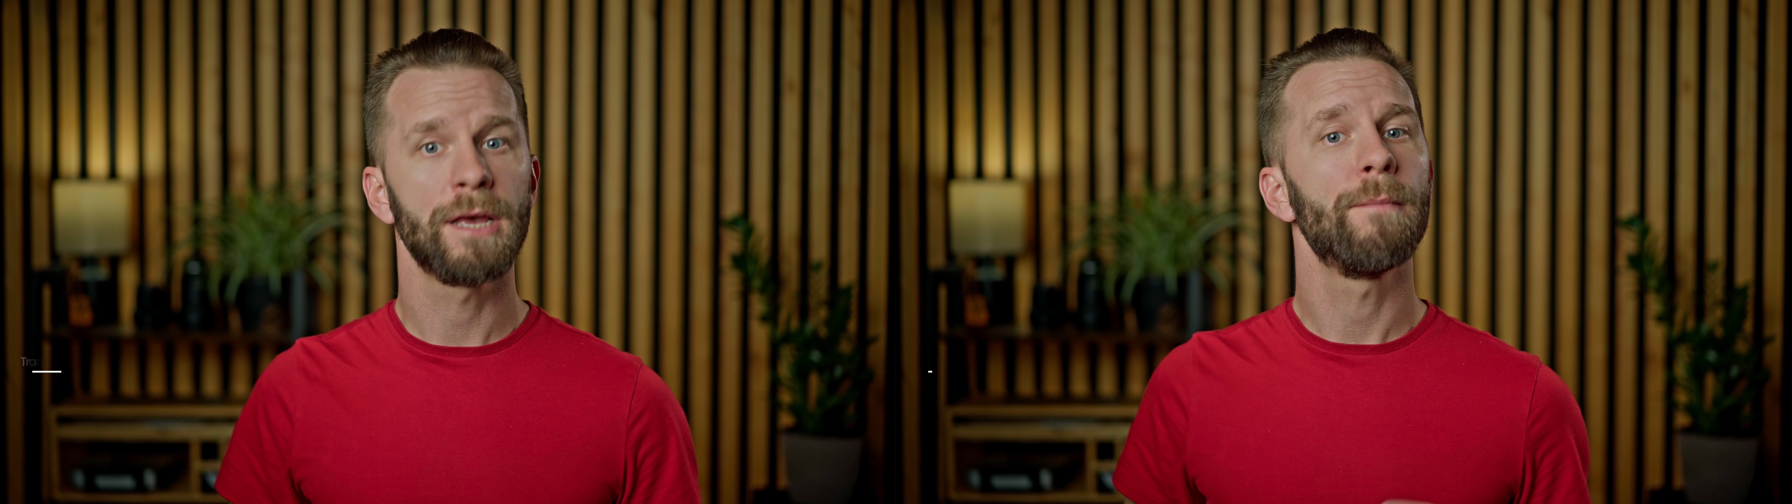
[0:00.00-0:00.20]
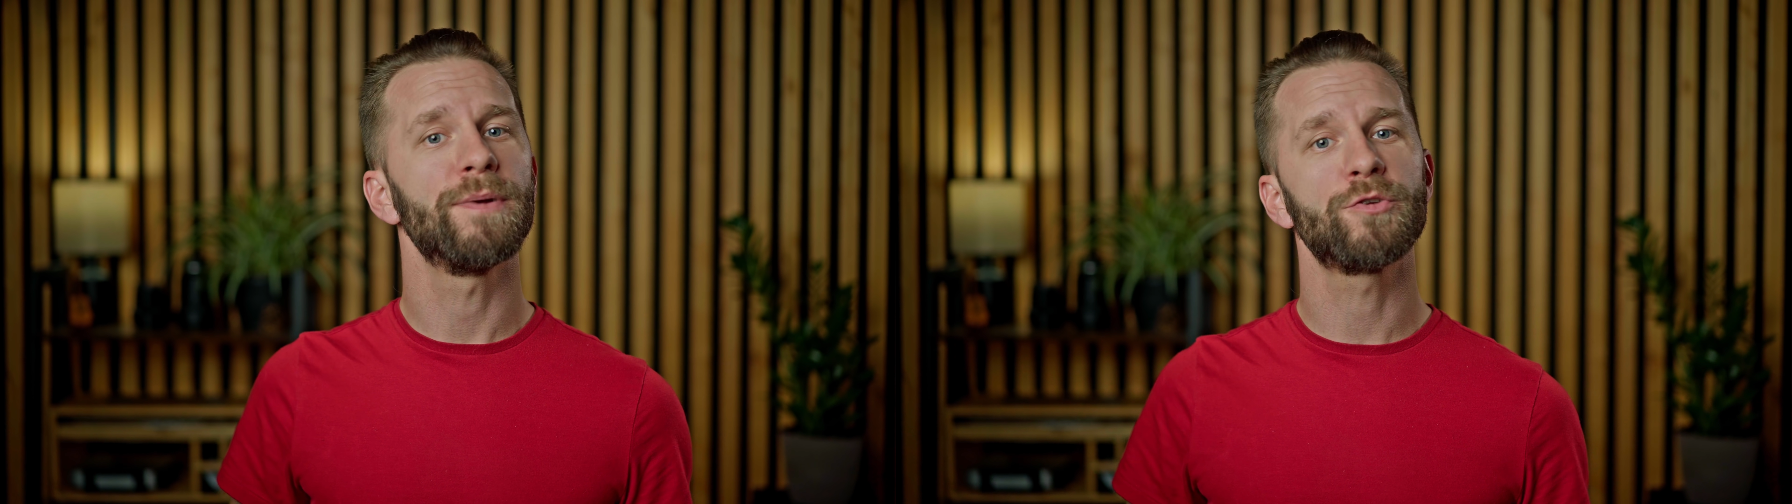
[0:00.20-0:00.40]

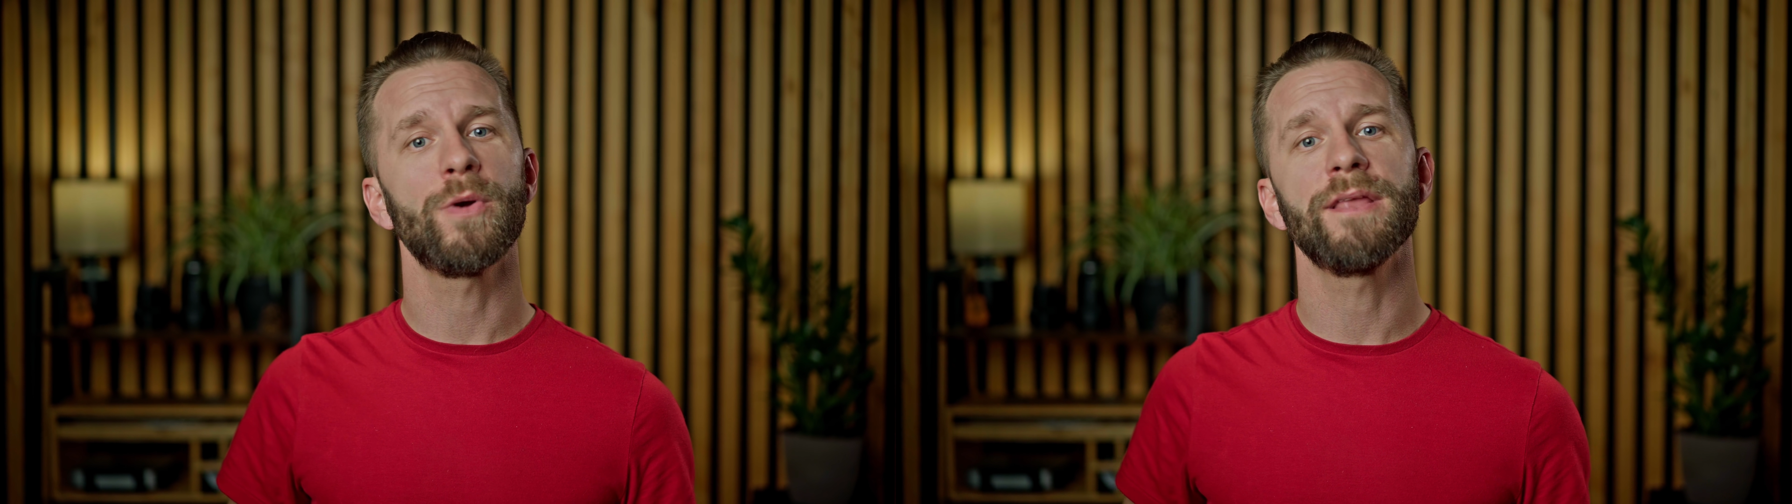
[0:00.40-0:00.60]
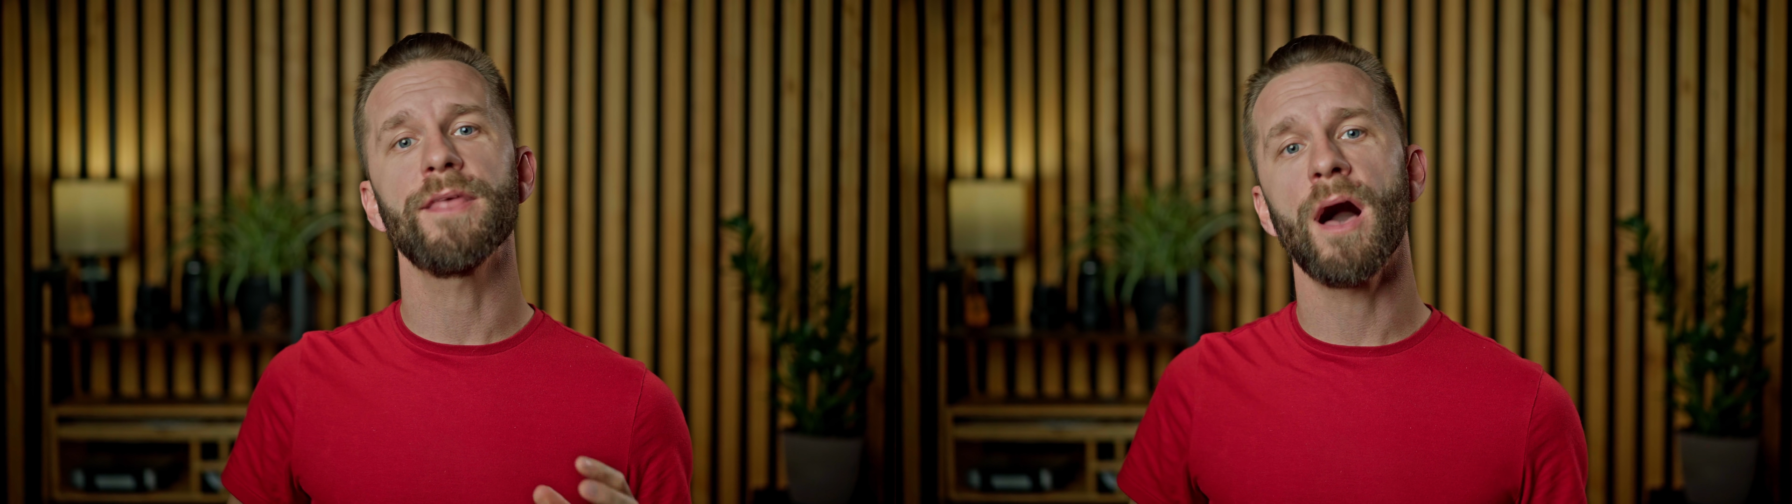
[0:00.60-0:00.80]

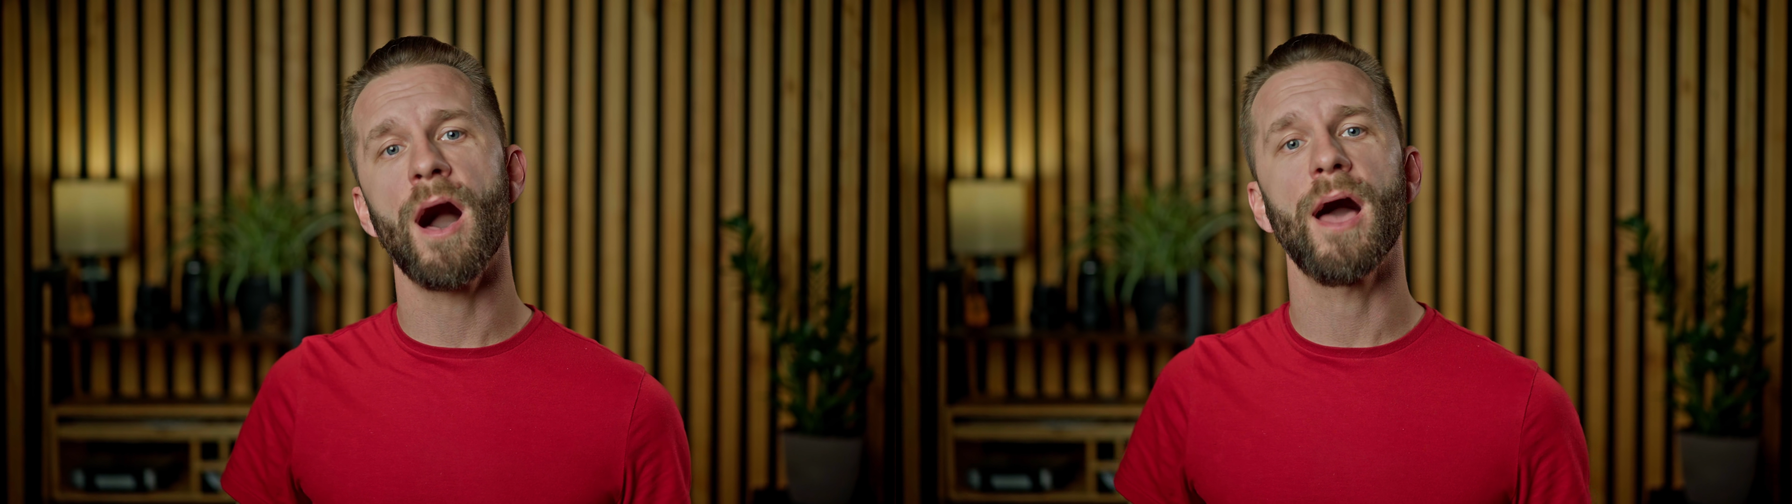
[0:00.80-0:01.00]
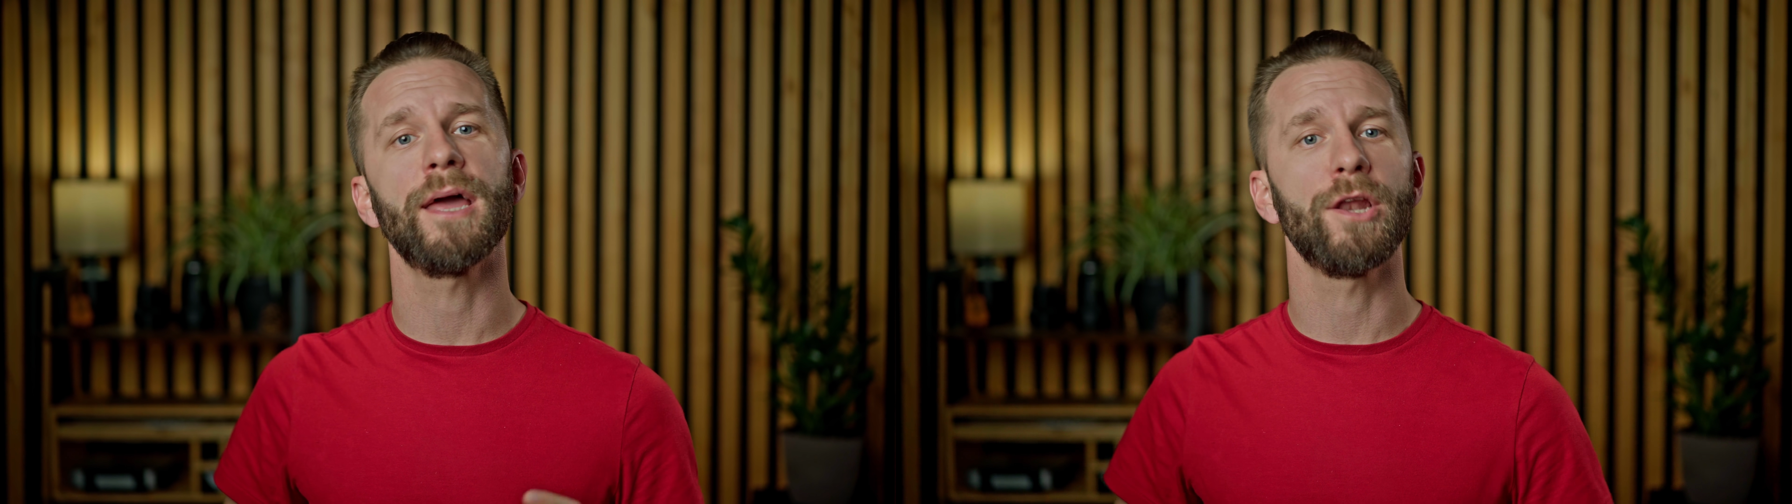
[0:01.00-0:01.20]
between the
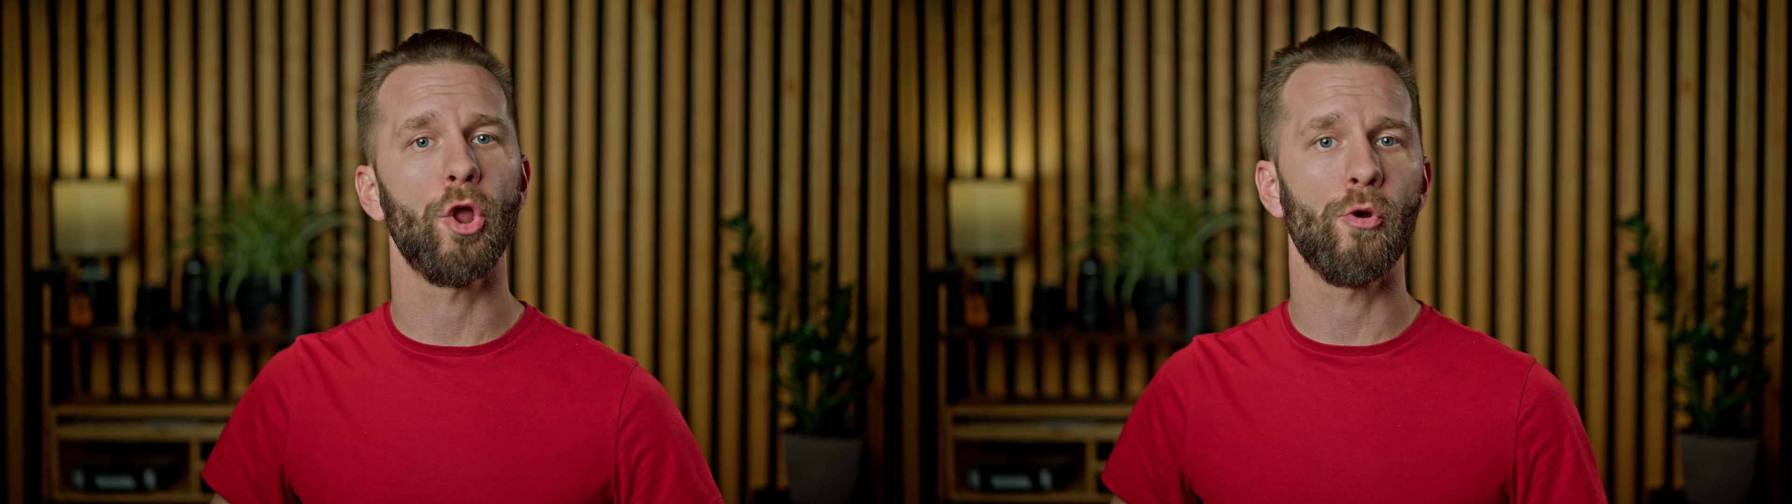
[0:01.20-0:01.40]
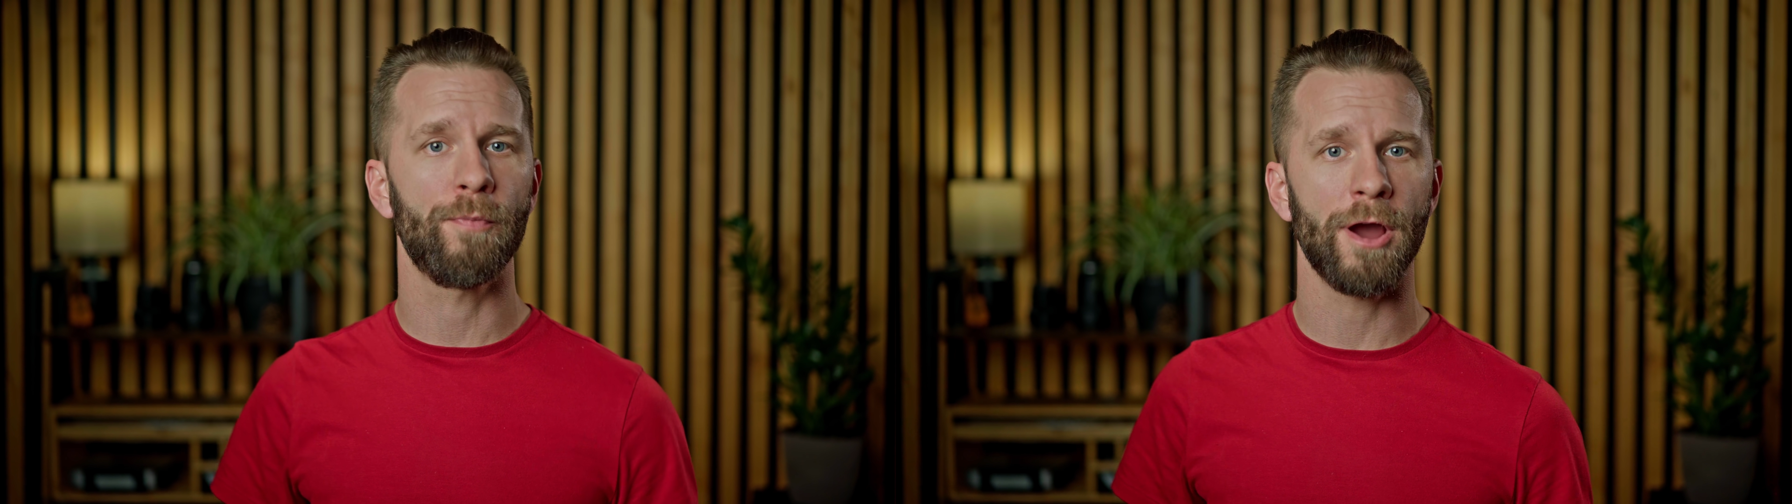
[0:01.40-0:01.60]
high and
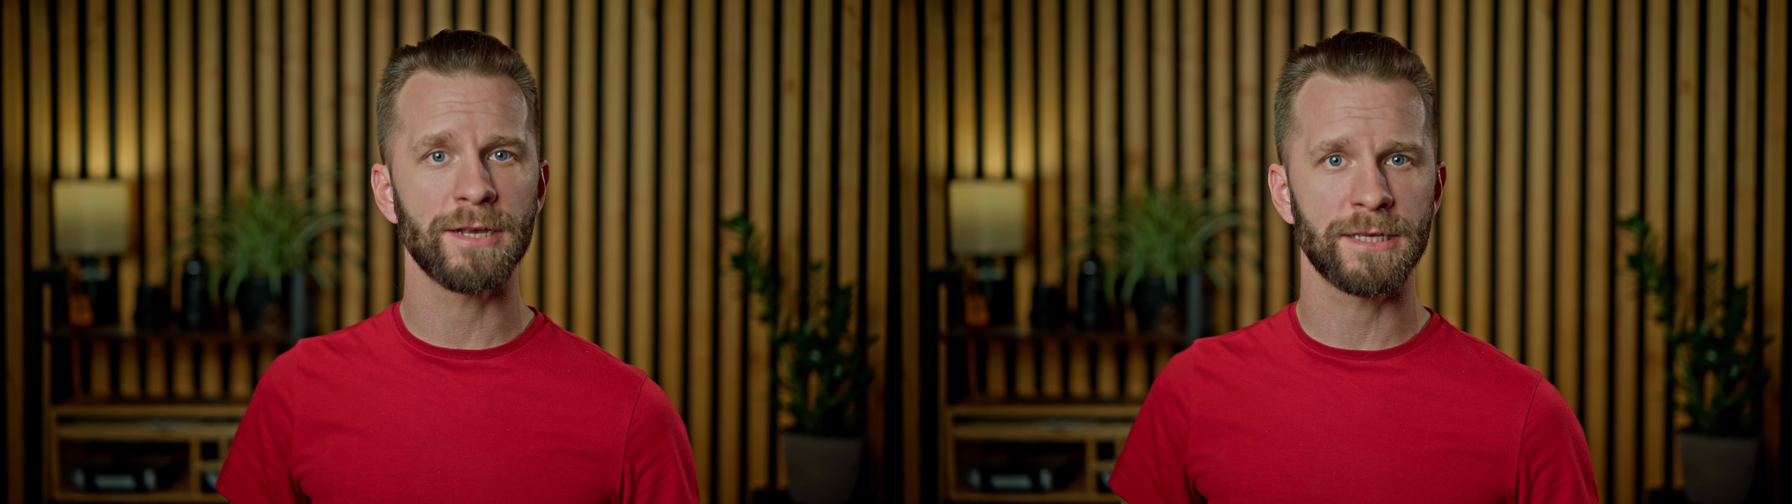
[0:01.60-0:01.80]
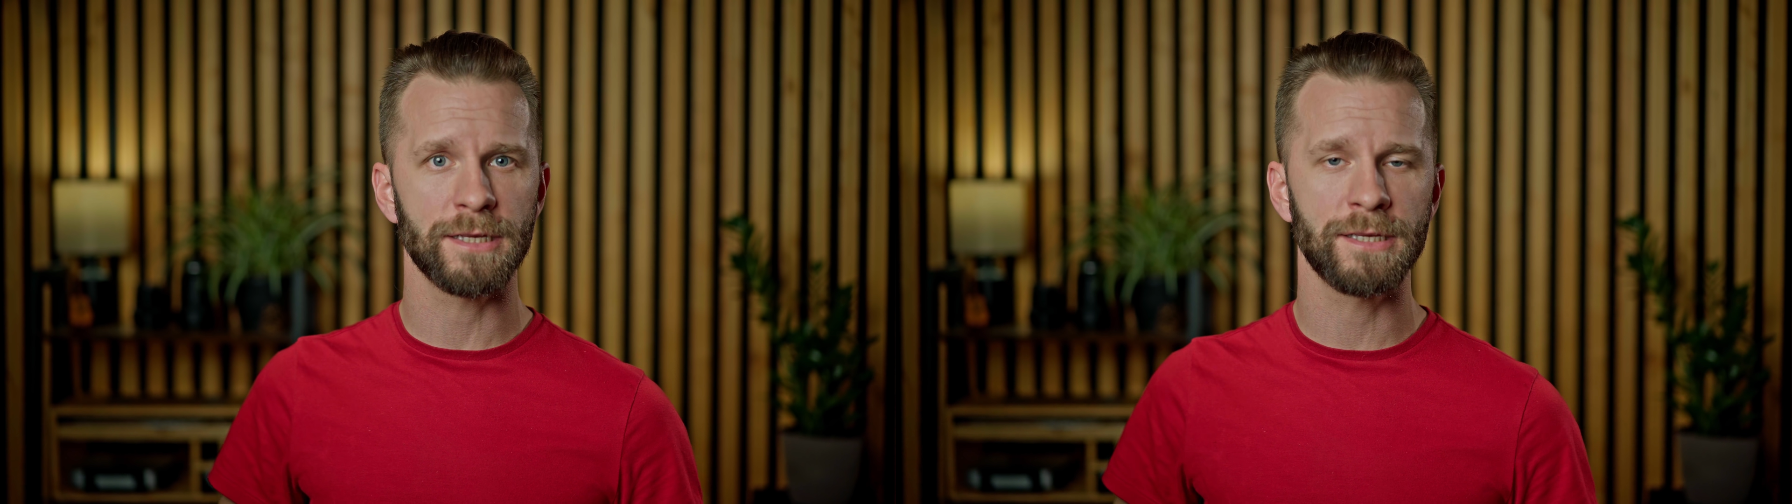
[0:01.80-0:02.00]
low
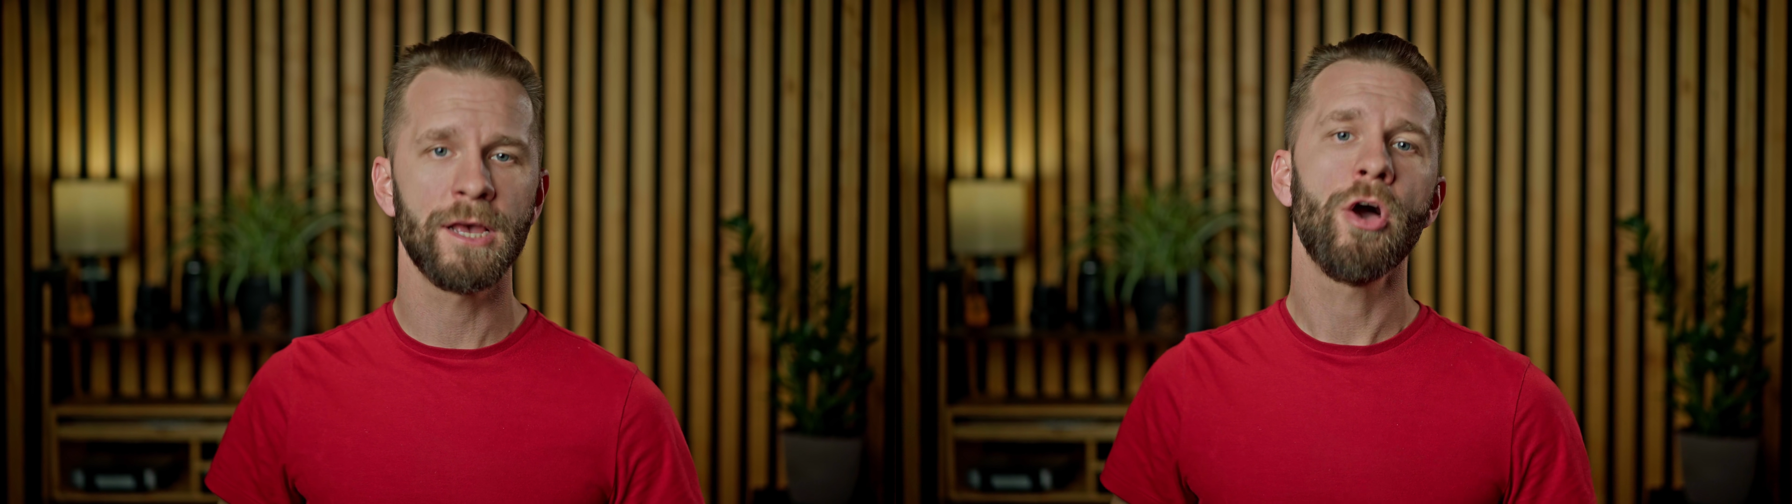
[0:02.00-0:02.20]
prices